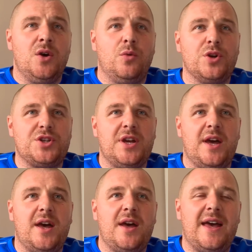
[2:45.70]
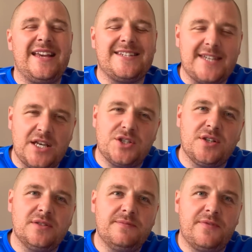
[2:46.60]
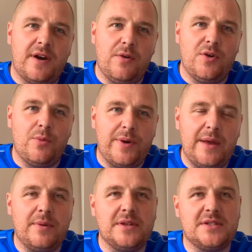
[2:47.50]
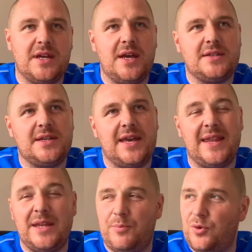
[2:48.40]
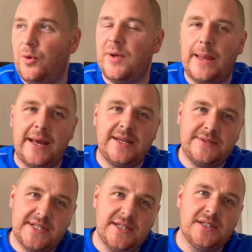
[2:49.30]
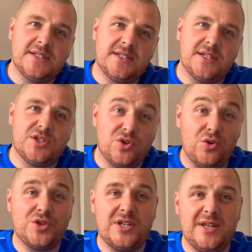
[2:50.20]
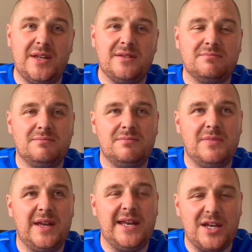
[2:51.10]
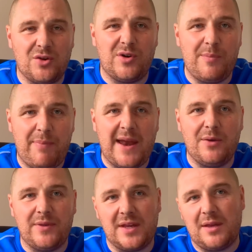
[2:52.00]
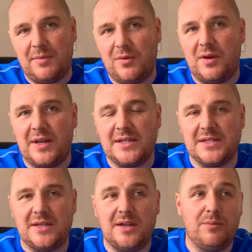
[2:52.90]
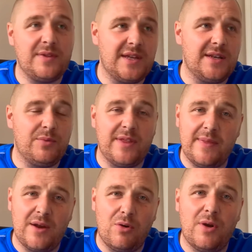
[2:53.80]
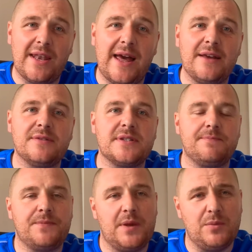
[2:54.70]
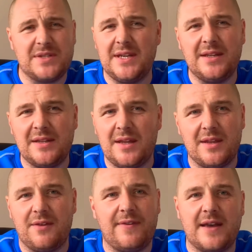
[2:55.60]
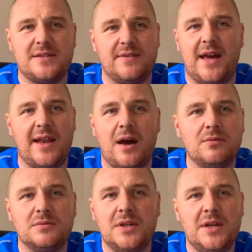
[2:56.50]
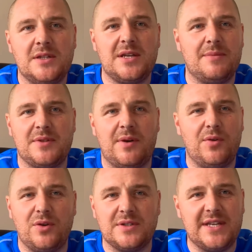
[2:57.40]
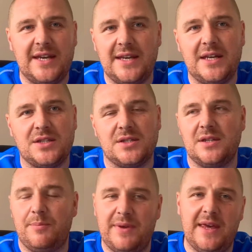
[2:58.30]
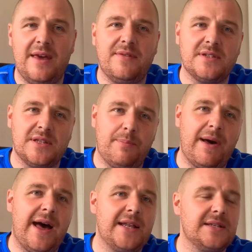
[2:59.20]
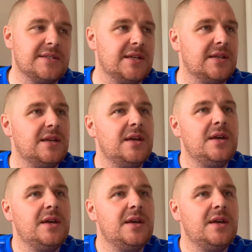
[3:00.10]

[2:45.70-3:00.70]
which are essential for our young people to gain the appropriate life skills to socially integrate better within communities and within their own lives. And we're seeing the effects of that now in terms of our young teenagers and the behaviours and the patterns, and